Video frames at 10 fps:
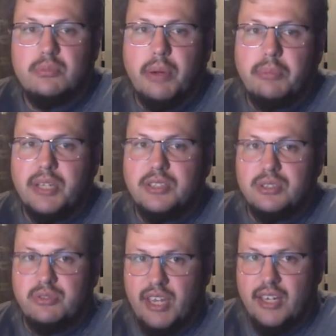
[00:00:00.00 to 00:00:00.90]
prep
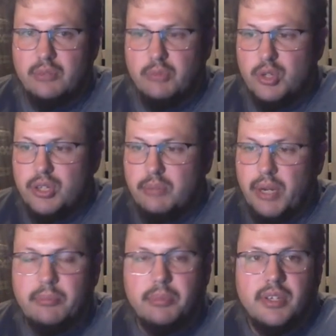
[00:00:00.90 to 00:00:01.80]
catchers fail more than
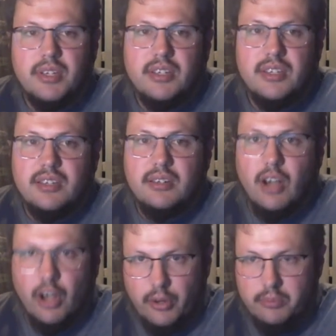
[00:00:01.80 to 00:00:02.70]
prep
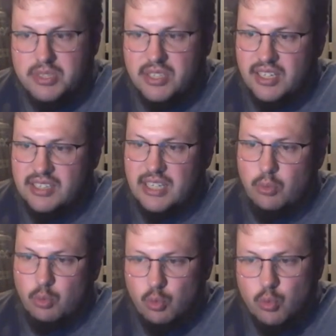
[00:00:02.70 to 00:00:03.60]
arms. It is a
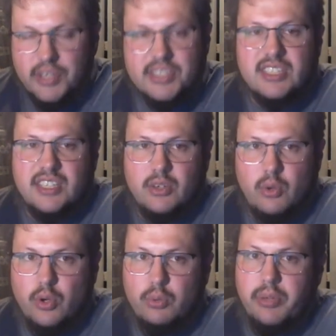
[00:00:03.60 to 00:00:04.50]
risky
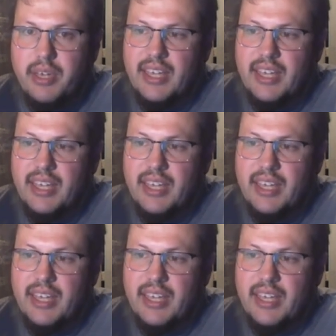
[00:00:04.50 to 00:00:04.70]
group.